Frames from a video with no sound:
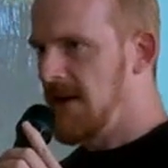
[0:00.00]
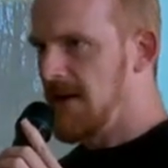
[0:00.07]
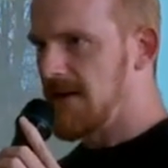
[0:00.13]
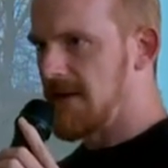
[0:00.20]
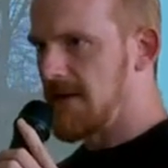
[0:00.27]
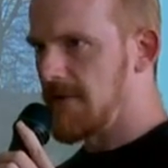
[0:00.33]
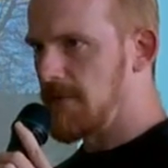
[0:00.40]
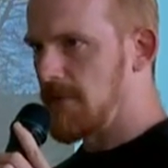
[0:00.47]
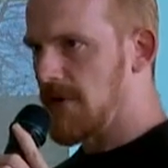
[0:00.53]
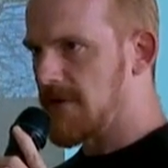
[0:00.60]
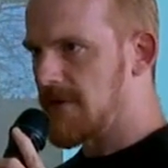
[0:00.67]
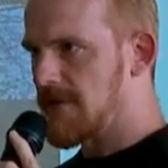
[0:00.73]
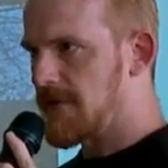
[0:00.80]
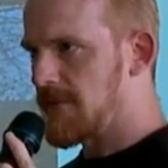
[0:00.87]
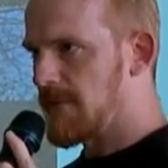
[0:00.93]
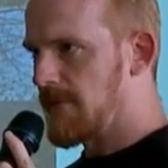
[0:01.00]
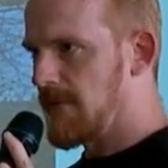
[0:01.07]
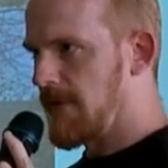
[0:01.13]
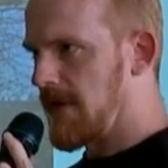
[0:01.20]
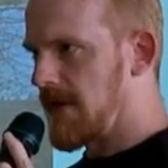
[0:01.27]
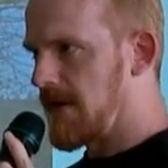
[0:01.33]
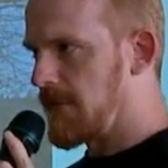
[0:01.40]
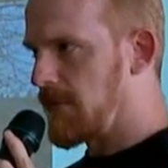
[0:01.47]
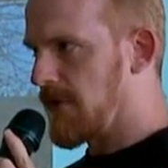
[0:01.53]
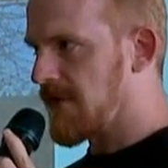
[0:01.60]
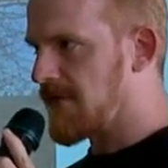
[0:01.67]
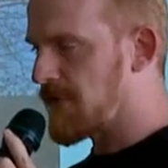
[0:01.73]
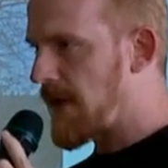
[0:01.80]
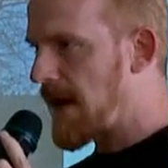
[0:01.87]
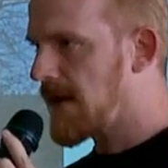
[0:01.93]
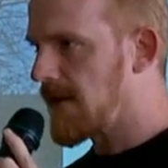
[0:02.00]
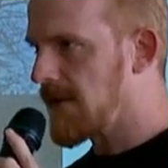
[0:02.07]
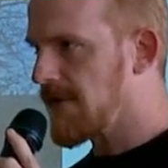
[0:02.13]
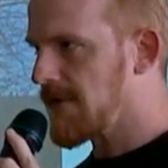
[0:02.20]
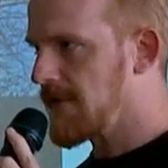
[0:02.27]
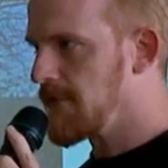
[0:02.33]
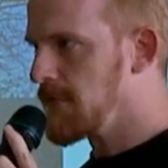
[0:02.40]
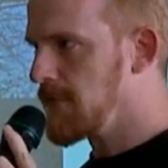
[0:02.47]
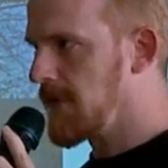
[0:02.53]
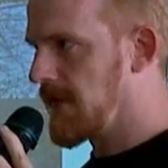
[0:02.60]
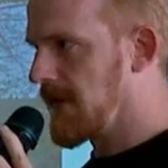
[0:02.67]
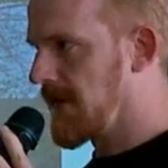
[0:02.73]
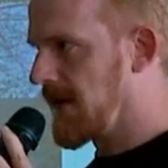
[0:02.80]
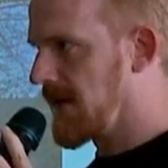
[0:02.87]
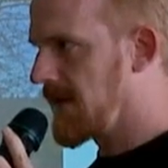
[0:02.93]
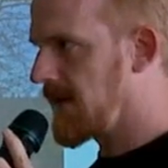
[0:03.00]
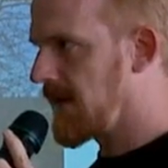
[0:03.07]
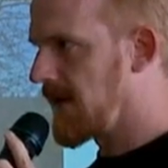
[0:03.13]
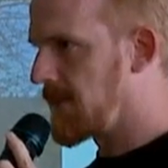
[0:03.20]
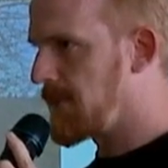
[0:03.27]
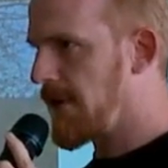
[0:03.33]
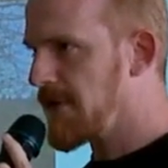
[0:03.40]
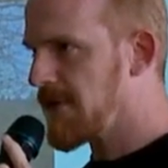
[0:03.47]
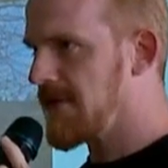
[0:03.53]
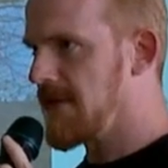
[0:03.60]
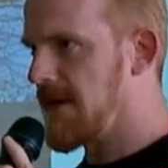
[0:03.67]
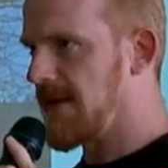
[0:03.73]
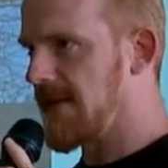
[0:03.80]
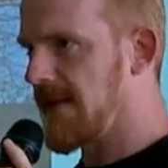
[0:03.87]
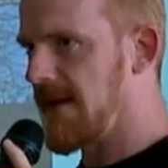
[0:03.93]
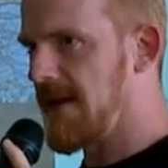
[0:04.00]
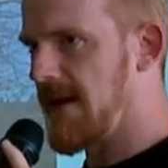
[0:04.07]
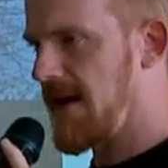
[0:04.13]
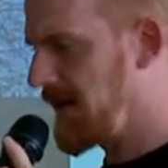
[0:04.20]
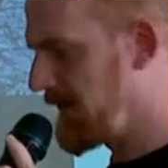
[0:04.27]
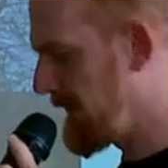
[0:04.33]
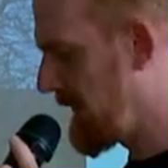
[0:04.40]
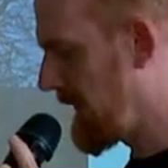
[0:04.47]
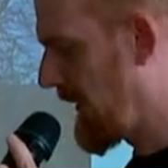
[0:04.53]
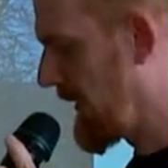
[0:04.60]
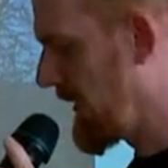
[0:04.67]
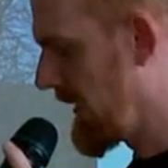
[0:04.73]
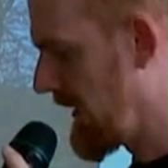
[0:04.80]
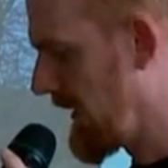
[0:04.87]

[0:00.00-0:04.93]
What struggles do the personnel have on